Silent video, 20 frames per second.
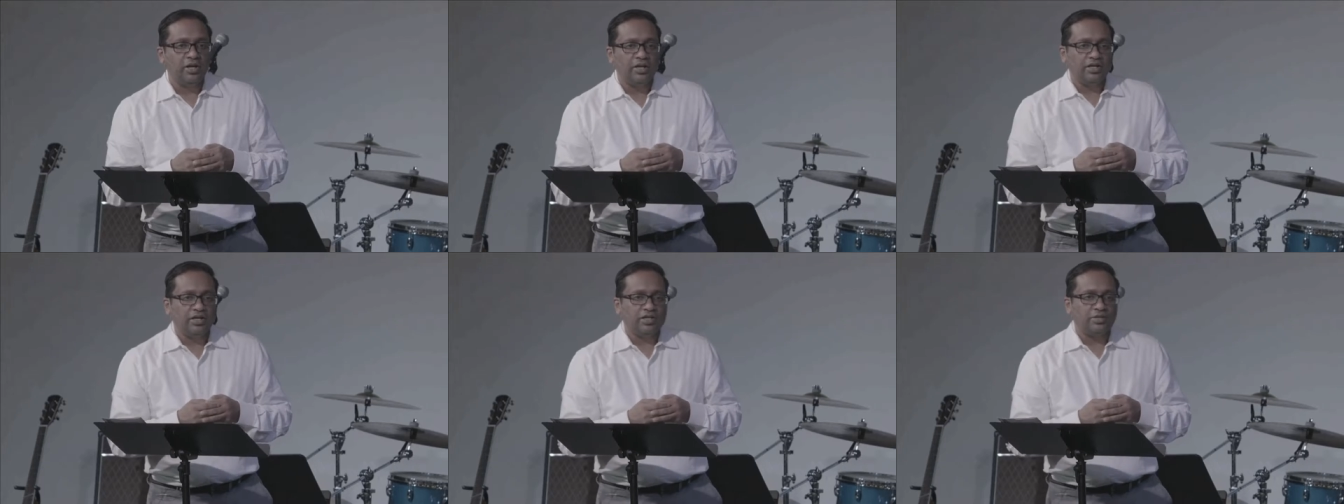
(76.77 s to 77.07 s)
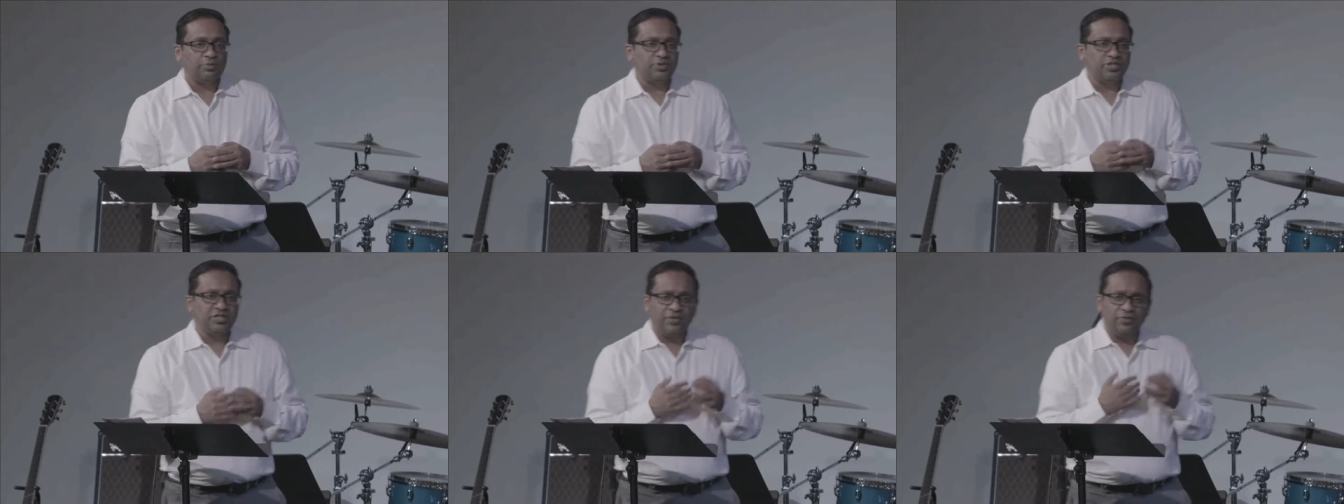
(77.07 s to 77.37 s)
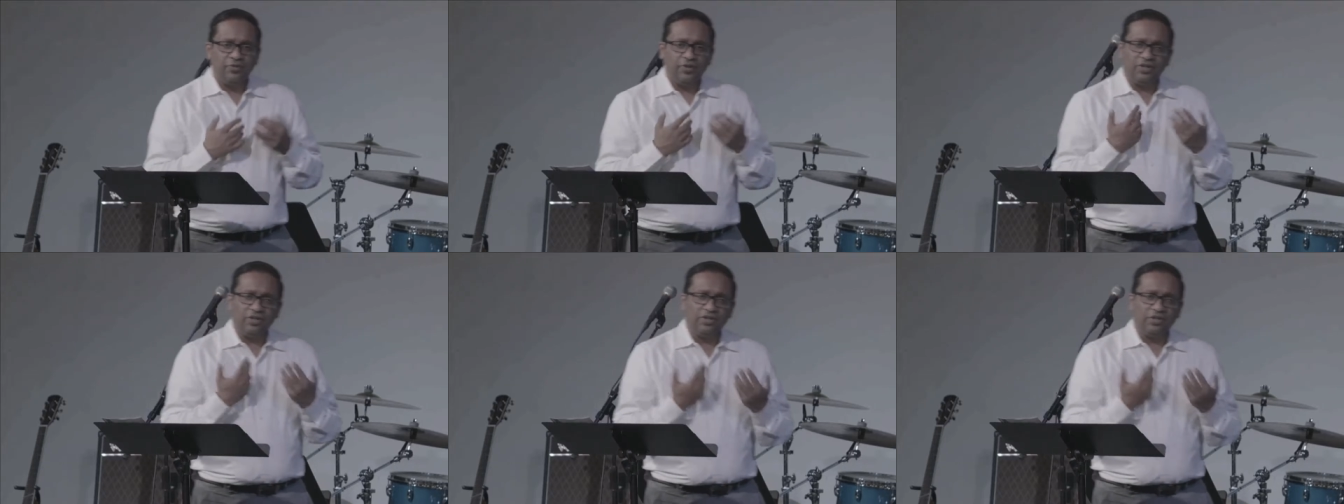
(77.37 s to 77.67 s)
is
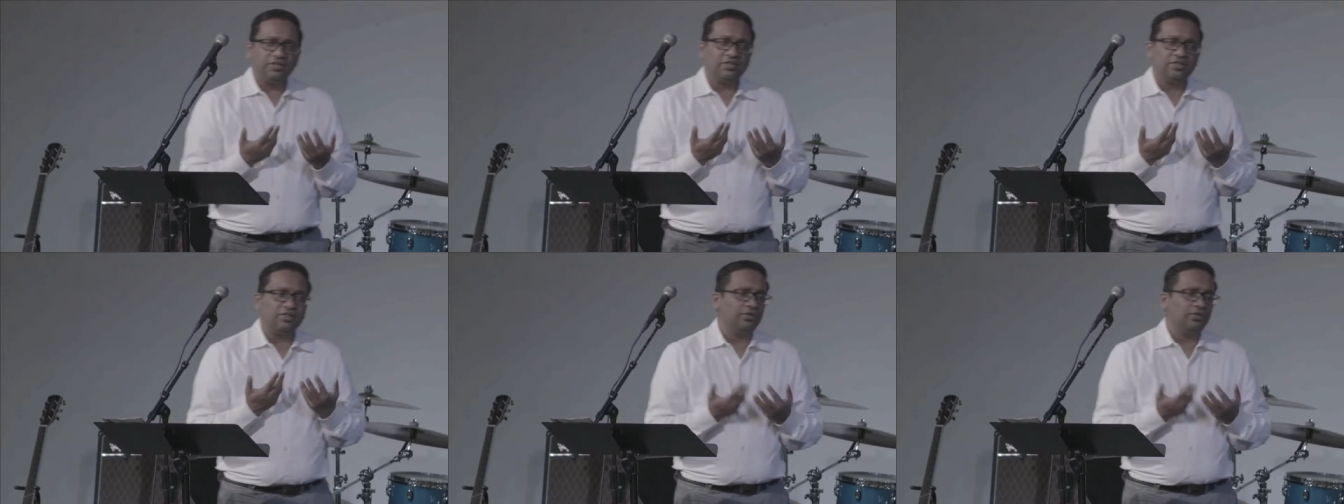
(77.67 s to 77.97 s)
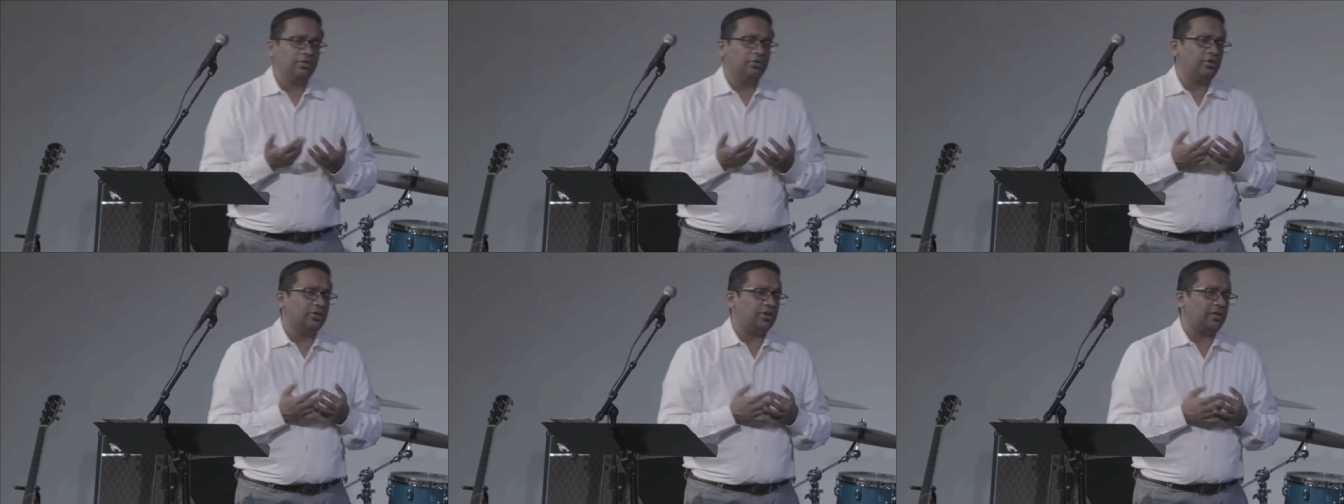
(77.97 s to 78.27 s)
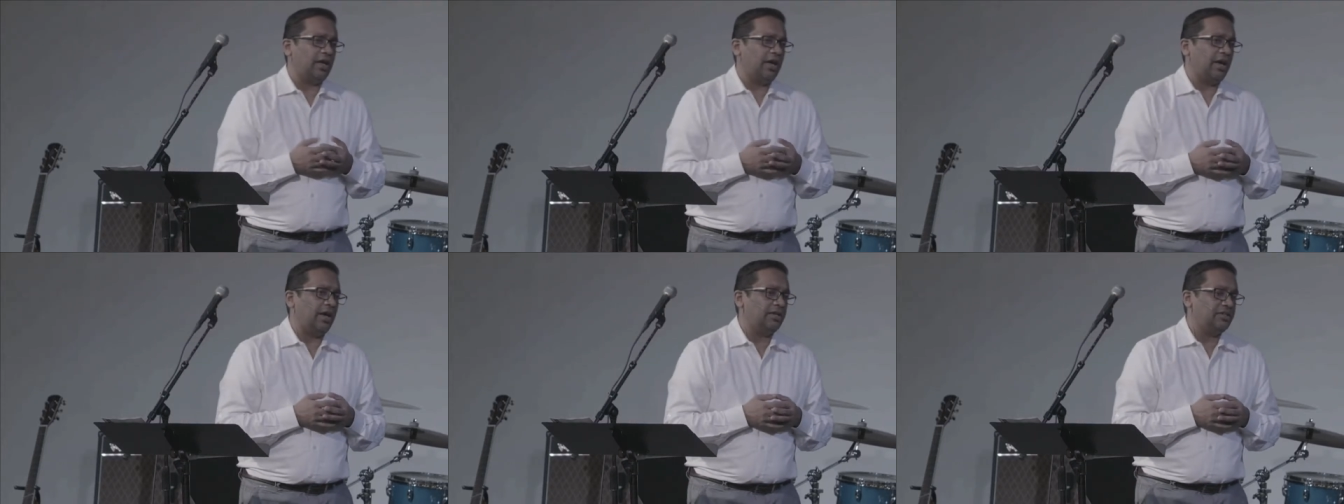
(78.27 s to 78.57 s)
specifically to look
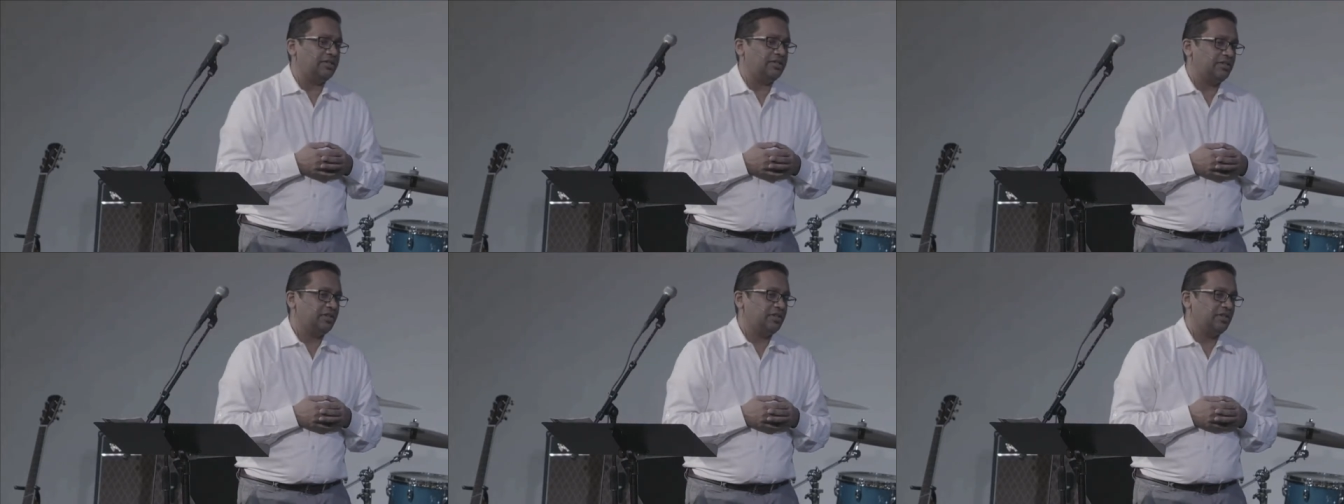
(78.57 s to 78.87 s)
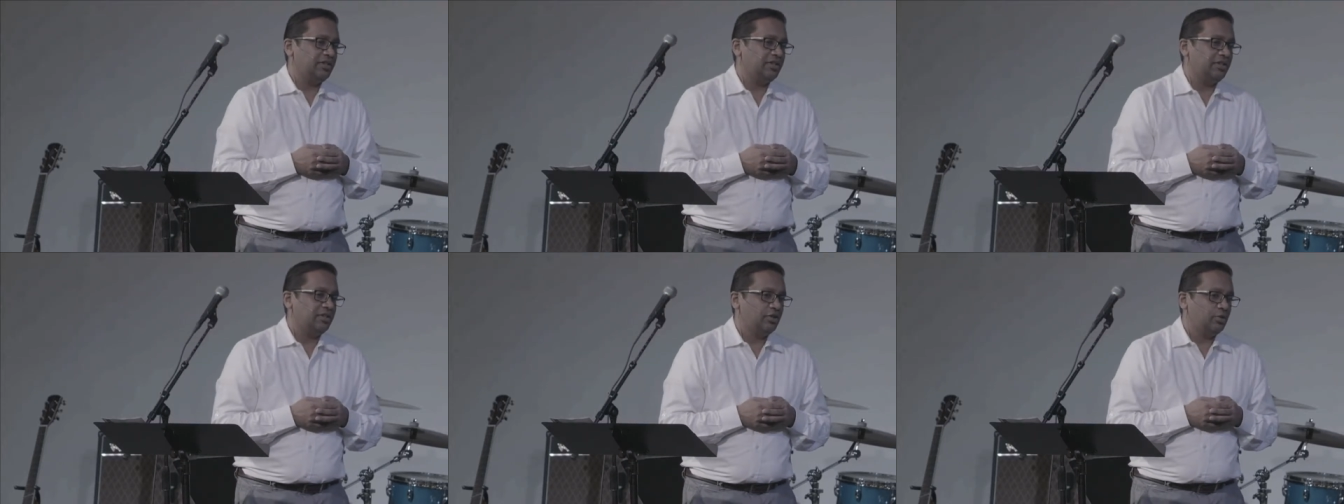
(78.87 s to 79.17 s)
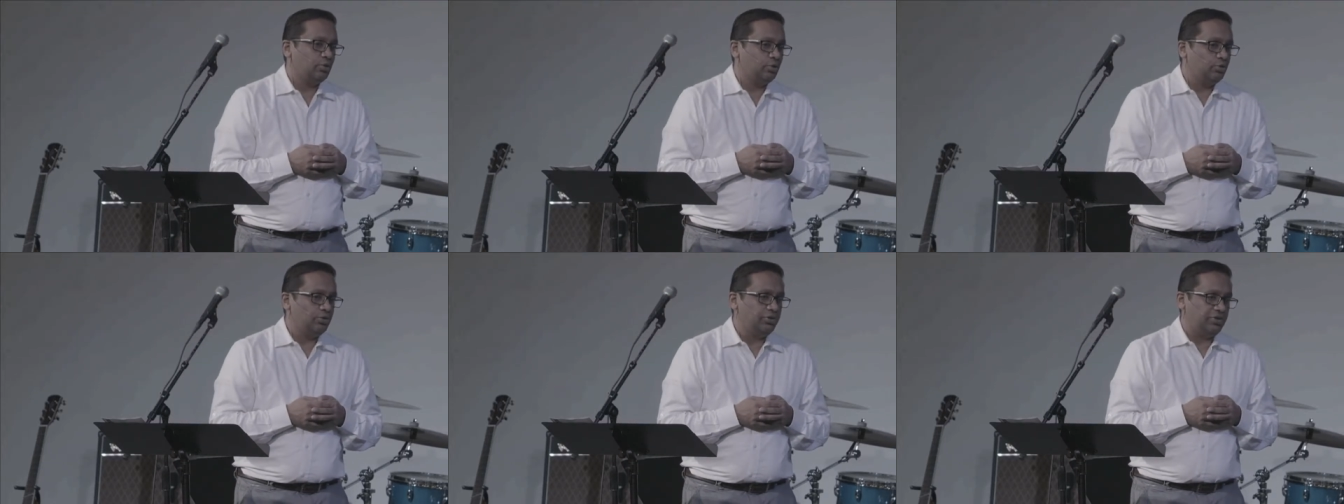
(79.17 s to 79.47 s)
at
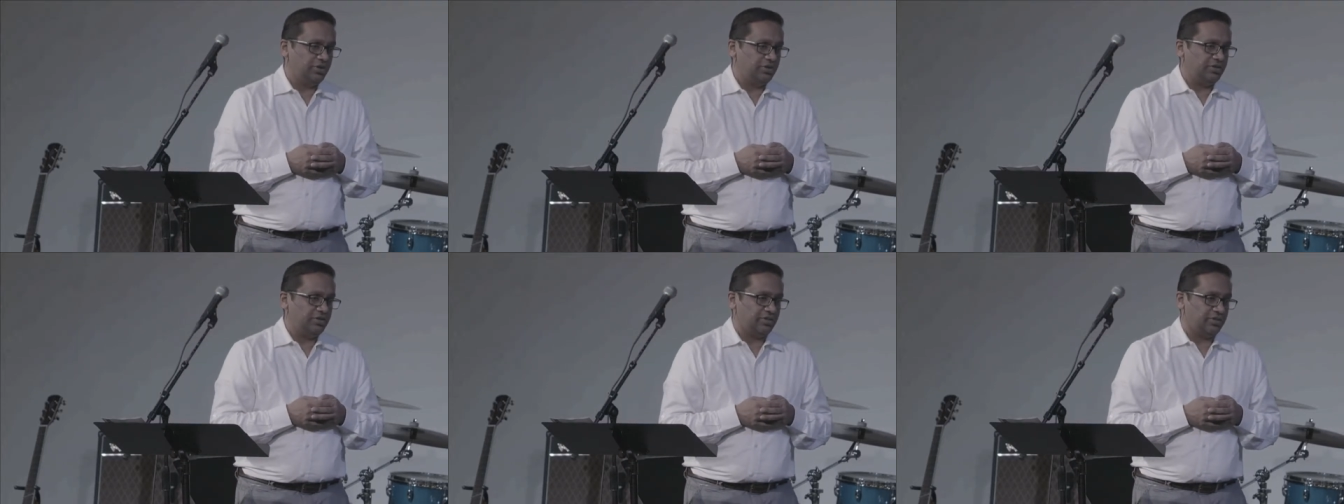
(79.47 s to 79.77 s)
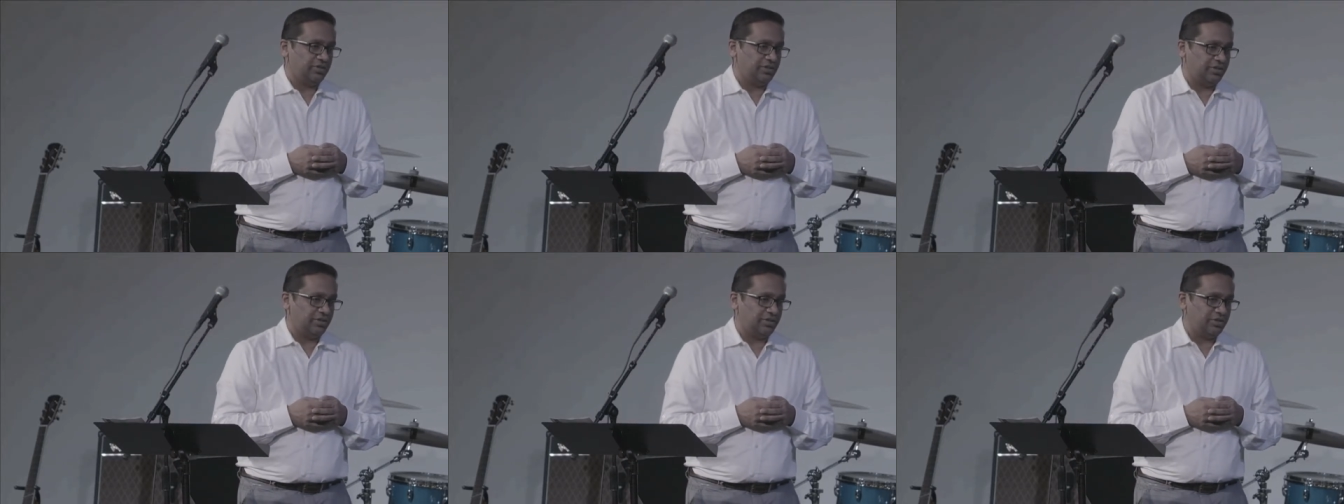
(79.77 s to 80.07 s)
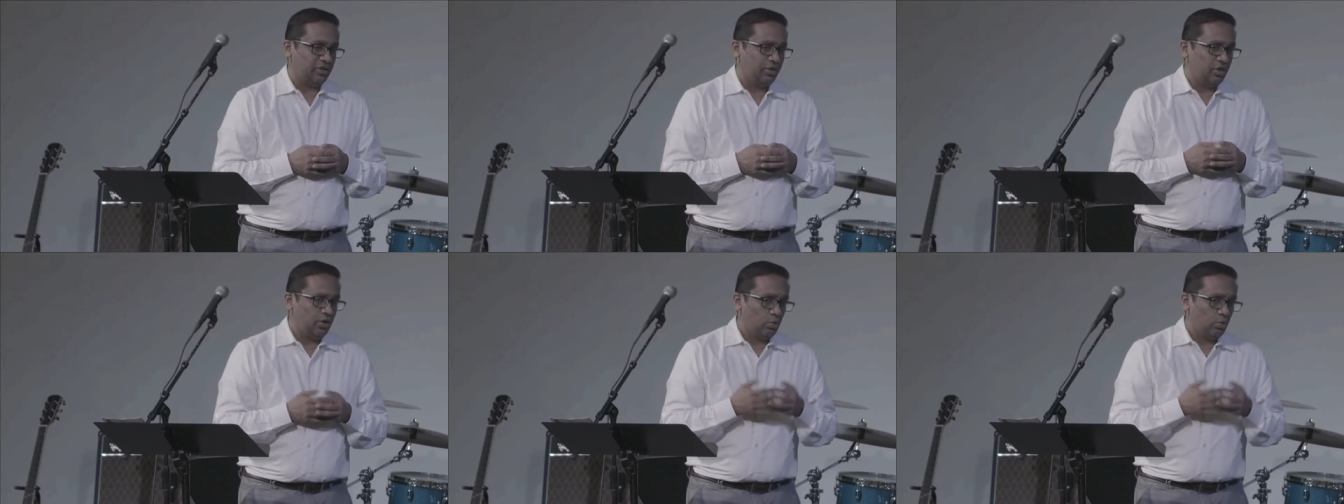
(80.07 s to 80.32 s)
who Jesus is,